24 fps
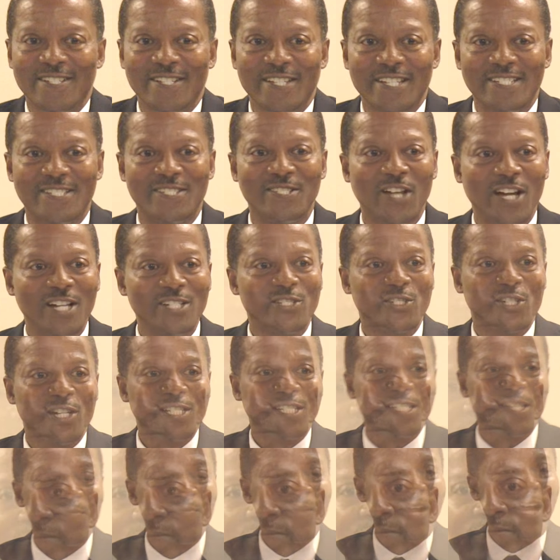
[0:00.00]
It's not
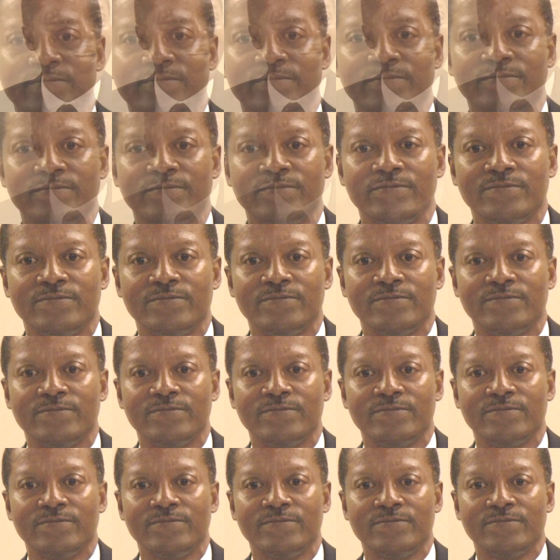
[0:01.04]
just a matter of knowing
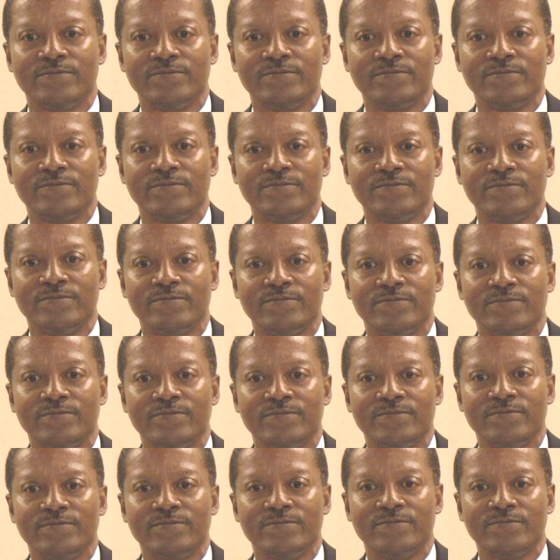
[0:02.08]
about God, we
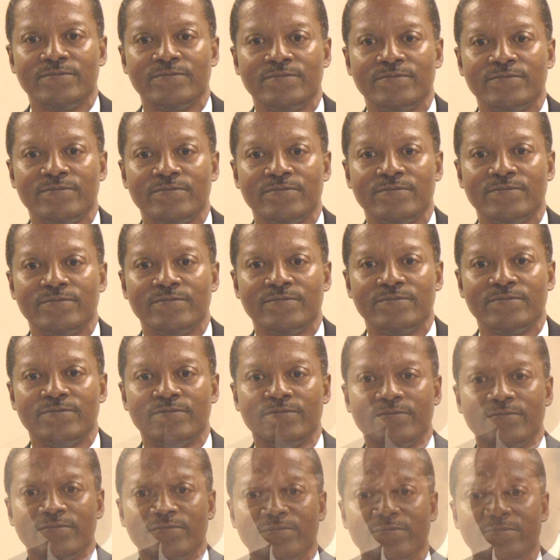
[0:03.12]
have to
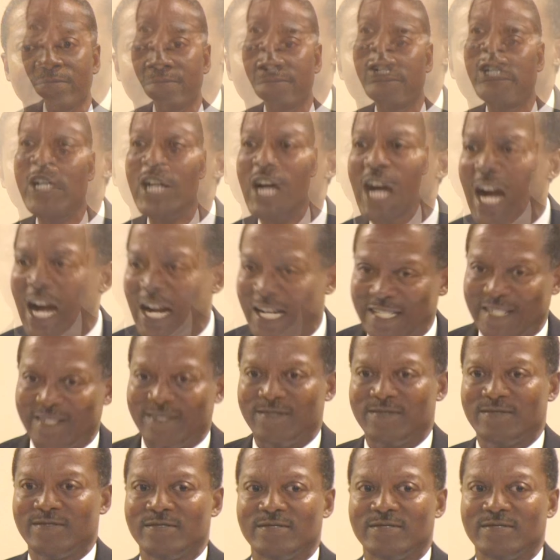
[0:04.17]
believe God.